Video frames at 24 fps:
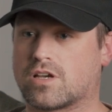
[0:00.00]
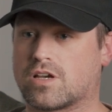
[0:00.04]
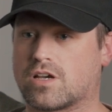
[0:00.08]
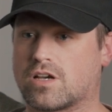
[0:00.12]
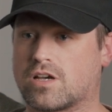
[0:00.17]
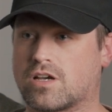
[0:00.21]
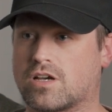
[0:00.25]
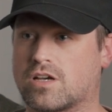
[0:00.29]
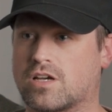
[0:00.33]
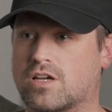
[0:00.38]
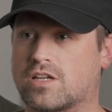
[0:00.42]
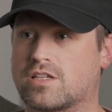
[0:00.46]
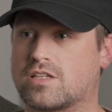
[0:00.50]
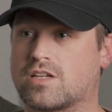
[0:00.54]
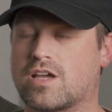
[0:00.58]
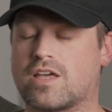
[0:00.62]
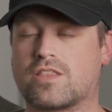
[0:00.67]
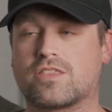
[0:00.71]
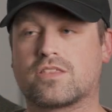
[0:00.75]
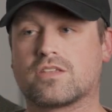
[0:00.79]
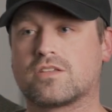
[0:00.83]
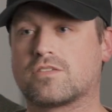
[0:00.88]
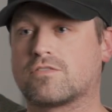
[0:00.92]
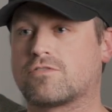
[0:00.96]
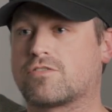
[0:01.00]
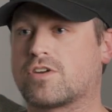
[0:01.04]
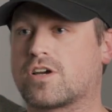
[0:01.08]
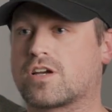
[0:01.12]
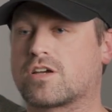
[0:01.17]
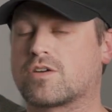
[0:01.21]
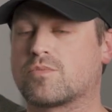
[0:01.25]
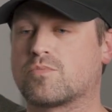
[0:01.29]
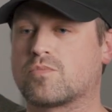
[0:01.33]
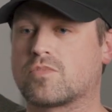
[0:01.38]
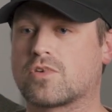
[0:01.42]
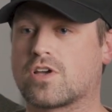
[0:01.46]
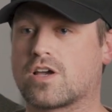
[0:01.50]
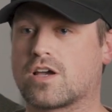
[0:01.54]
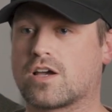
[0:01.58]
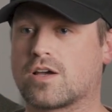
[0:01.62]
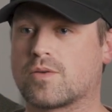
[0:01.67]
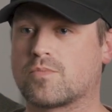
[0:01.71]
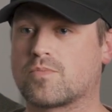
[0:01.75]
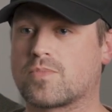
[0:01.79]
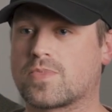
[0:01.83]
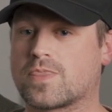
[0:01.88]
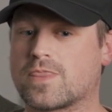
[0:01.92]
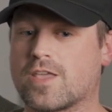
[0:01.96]
Nothing, fuck them.
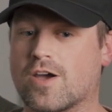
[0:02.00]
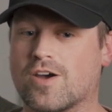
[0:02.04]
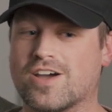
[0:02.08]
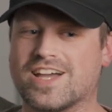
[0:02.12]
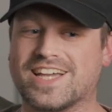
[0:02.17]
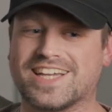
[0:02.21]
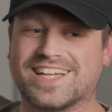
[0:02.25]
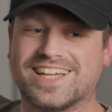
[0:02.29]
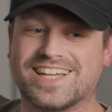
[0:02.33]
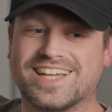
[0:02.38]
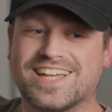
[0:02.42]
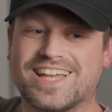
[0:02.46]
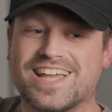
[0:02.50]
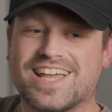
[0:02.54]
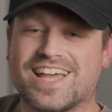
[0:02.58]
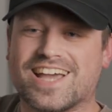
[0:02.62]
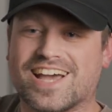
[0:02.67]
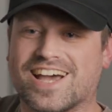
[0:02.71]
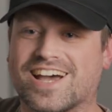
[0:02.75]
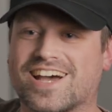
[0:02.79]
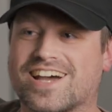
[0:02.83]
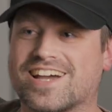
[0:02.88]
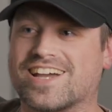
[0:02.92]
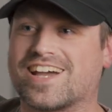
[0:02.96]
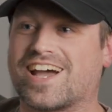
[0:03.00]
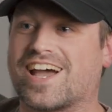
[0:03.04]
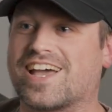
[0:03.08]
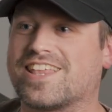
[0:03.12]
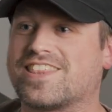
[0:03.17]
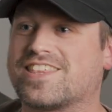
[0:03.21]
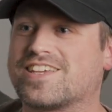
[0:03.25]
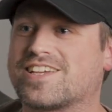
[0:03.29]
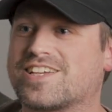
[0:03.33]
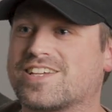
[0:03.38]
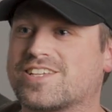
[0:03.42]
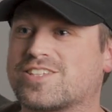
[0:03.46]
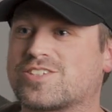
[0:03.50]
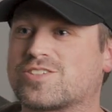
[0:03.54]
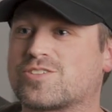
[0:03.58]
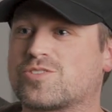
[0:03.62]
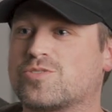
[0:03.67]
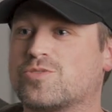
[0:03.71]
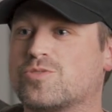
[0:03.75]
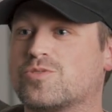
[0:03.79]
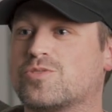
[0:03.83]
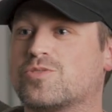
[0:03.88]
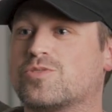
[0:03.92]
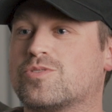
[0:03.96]
No, I think it's
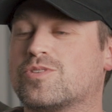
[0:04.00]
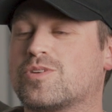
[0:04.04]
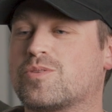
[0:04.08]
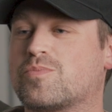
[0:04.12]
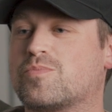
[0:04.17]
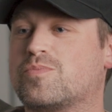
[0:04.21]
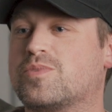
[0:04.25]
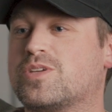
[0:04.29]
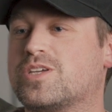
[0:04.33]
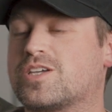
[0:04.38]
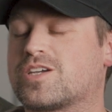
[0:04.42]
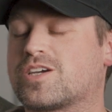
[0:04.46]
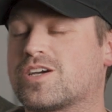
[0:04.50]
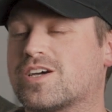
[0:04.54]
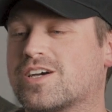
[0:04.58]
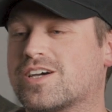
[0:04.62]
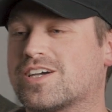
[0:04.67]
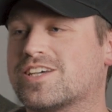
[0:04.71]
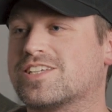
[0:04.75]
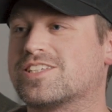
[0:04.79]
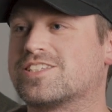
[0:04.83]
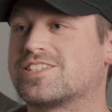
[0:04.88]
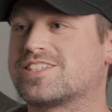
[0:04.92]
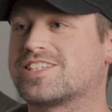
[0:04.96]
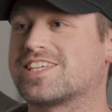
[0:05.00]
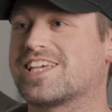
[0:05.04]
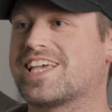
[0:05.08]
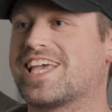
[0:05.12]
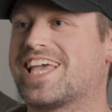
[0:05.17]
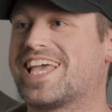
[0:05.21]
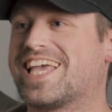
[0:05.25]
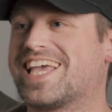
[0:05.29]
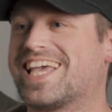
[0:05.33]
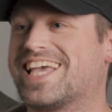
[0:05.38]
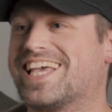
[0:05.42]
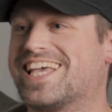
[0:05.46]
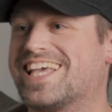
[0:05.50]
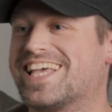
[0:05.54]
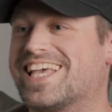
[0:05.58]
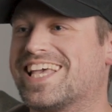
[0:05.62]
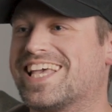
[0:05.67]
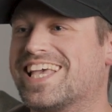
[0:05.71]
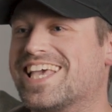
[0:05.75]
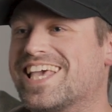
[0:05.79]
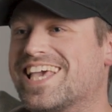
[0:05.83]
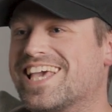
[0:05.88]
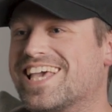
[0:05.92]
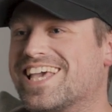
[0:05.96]
cool because
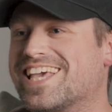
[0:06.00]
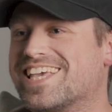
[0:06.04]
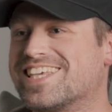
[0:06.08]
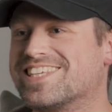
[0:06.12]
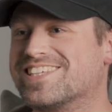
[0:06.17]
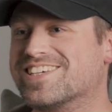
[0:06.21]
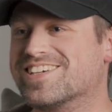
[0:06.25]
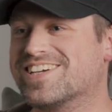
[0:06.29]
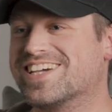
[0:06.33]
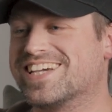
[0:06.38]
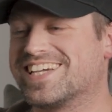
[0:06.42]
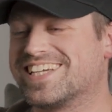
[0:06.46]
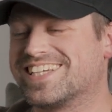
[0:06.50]
you